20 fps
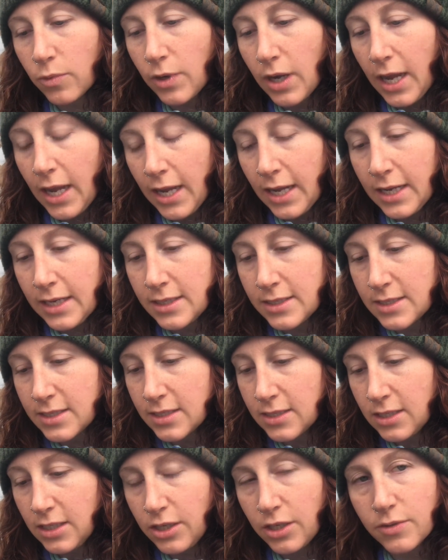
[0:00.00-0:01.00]
and,
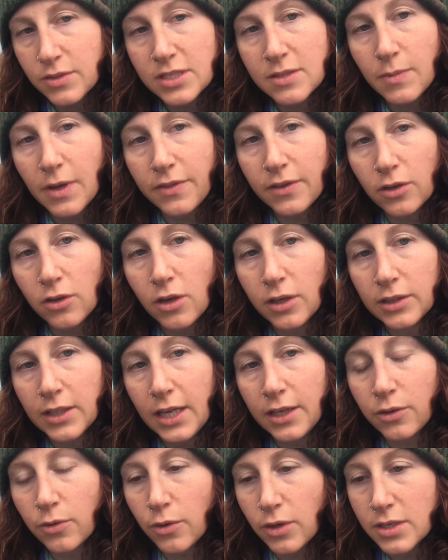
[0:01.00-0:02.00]
you know, some other
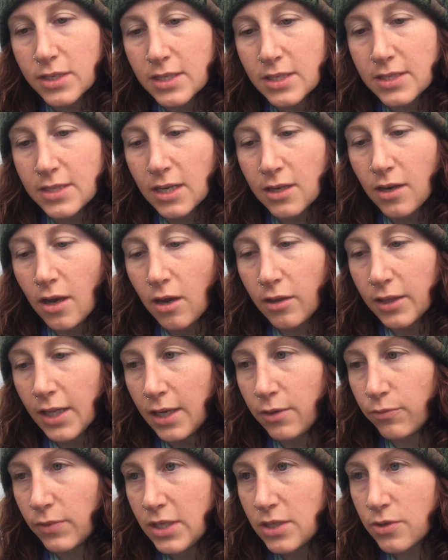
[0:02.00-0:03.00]
online courses and
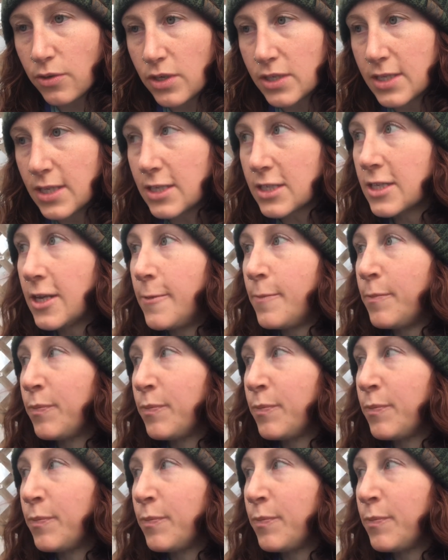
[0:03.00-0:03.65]
online resources.